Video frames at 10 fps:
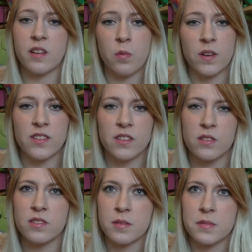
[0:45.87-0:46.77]
I want to
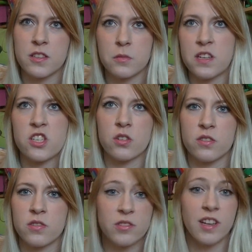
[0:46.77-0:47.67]
do something special
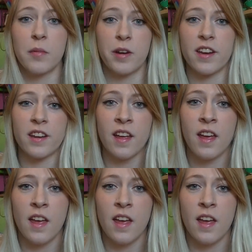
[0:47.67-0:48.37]
to celebrate it.